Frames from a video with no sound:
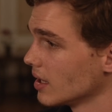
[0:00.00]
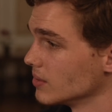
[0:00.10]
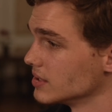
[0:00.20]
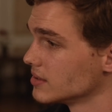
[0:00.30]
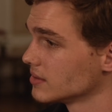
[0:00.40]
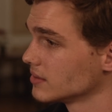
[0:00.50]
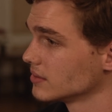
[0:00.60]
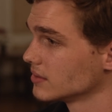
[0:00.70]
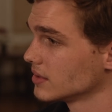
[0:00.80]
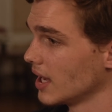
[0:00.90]
It was
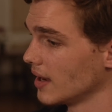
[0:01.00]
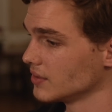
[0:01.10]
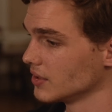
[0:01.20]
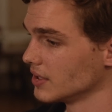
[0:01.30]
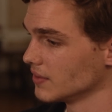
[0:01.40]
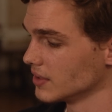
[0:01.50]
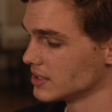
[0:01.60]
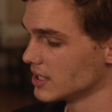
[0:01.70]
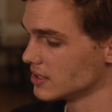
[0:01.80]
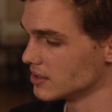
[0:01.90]
after he
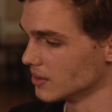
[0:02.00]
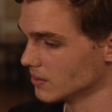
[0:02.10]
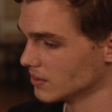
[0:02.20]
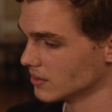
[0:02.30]
first hit you.